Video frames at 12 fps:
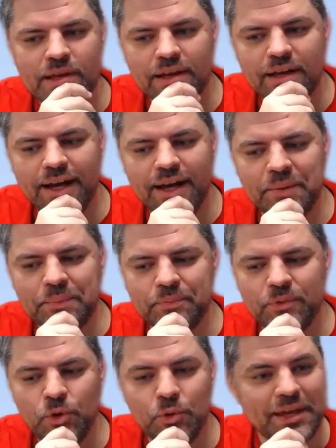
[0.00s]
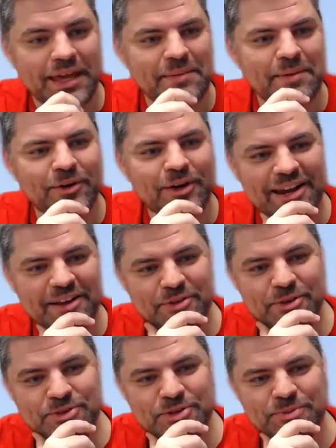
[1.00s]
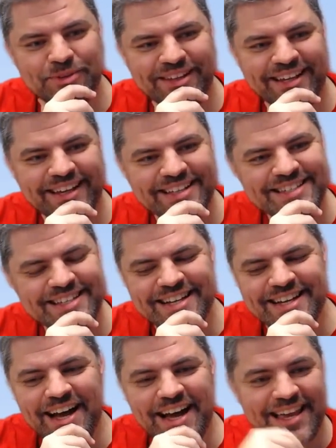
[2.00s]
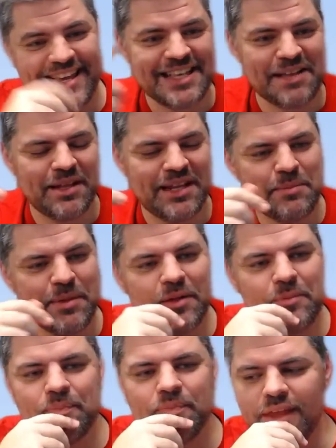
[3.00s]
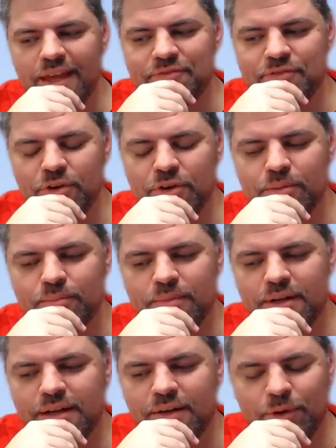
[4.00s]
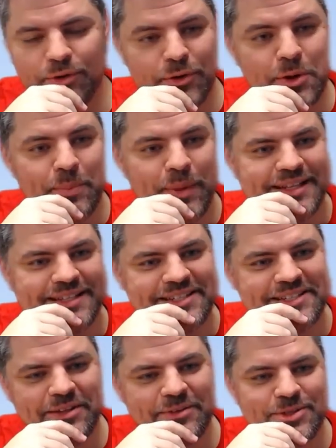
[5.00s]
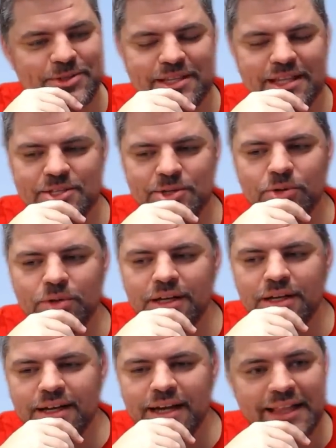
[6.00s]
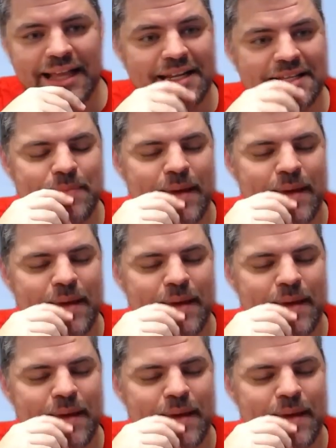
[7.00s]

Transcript: who became our head of YouTube in the end. He sent me an email from one of our competitors. He was using the tool. It landed in